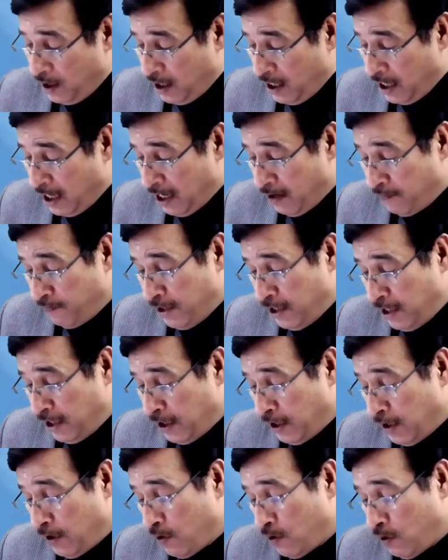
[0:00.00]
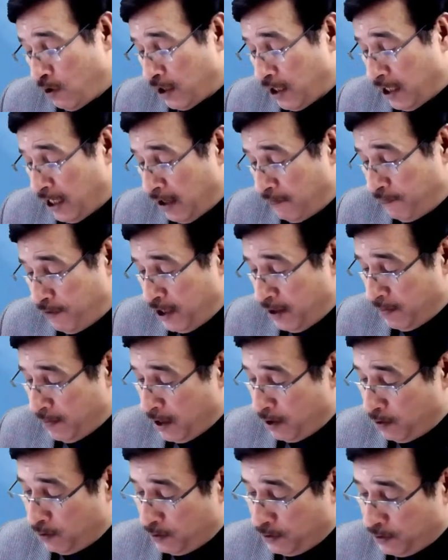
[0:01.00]
heavily or heavy
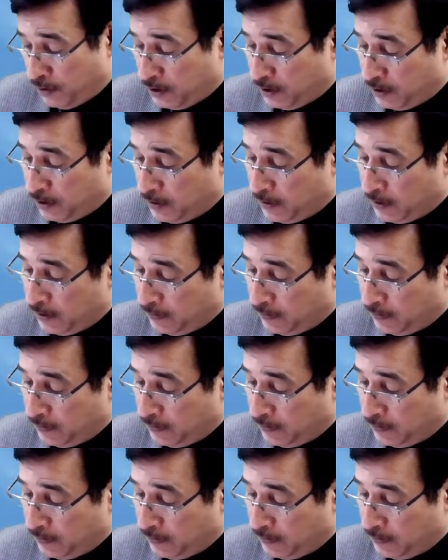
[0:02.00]
amounts